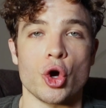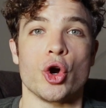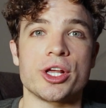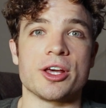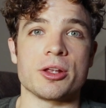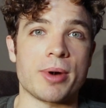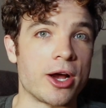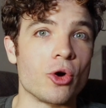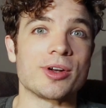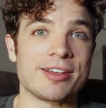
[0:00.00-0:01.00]
dirtier than my
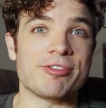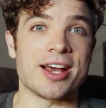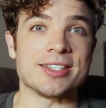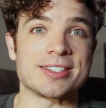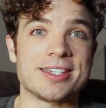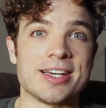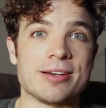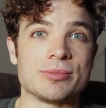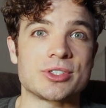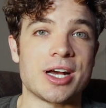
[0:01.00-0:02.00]
OnlyFans
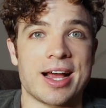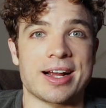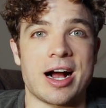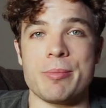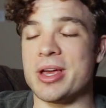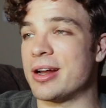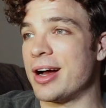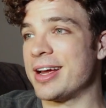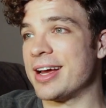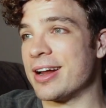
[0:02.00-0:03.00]
DMs. Like, I mean,
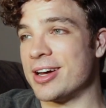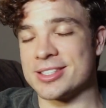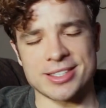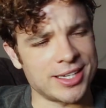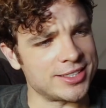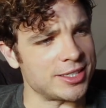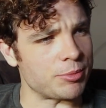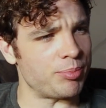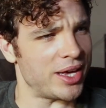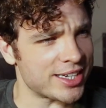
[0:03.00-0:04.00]
I get unsolicited
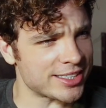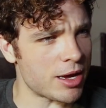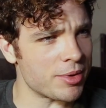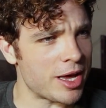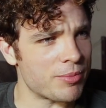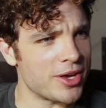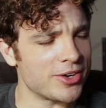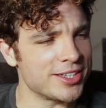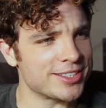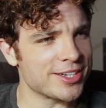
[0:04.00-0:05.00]
pics coming at me
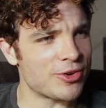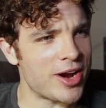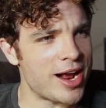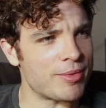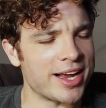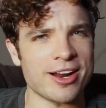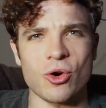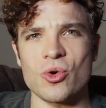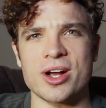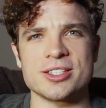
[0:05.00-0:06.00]
on Instagram. I get
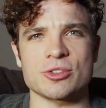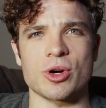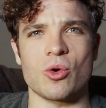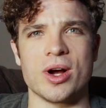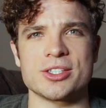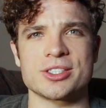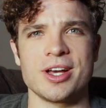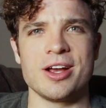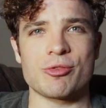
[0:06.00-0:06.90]
all kinds of requests.